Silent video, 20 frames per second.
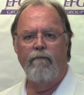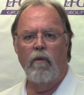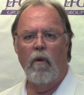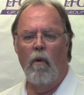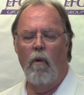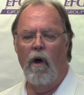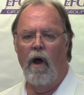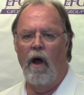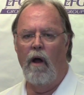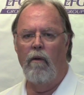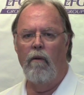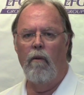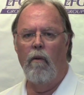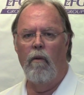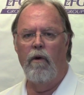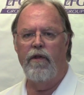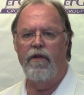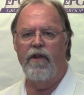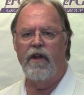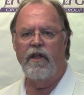Well,
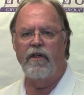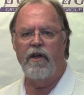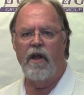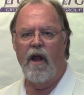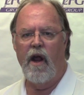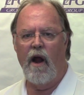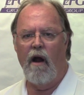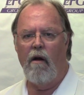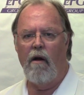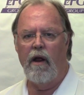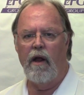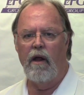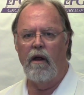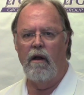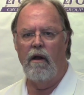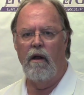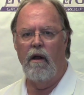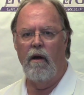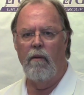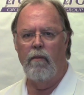with these
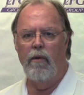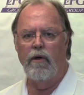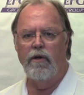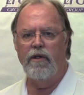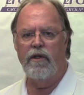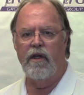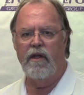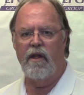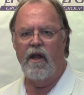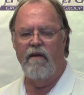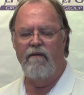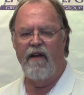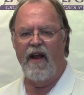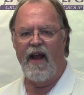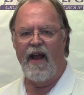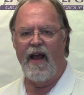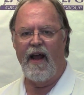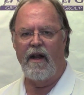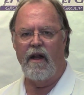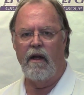carry-in numbers that they've
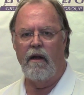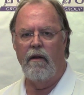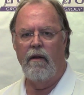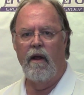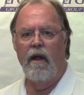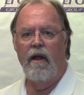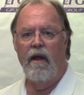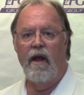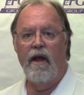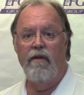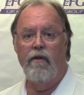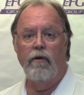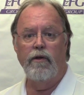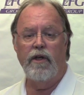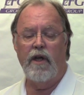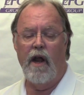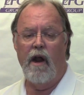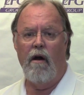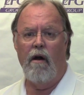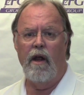added, and those
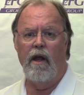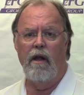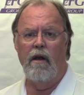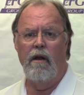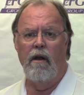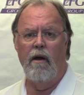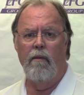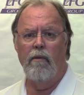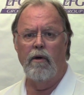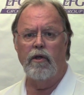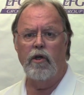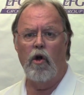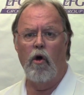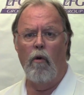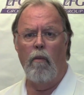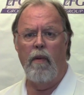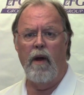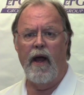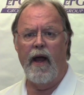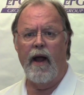carry-in numbers
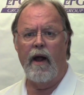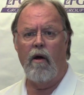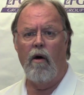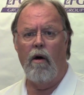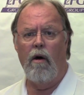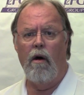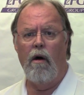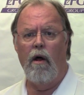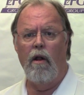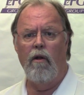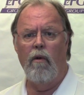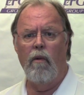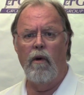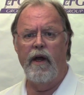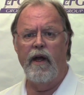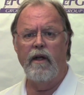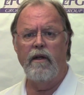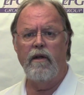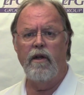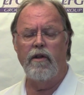go back all the
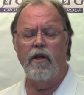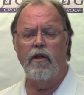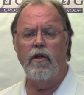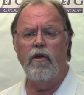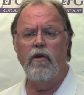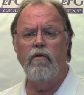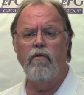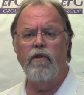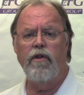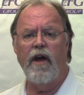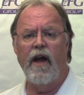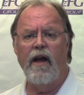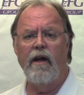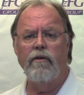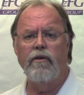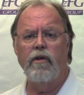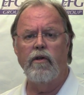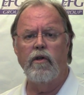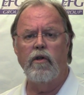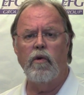way to the
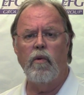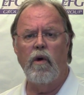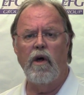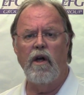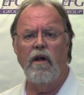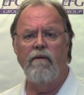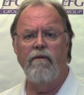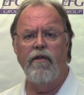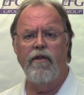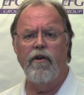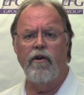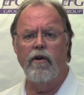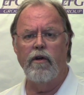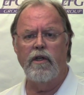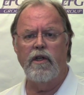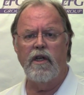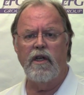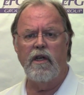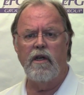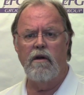
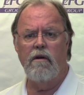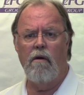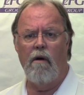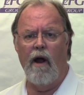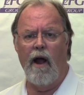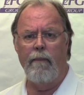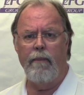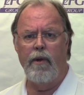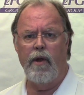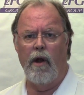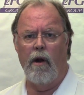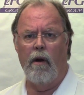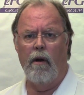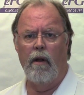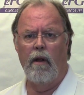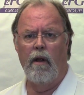2012-13 crop year.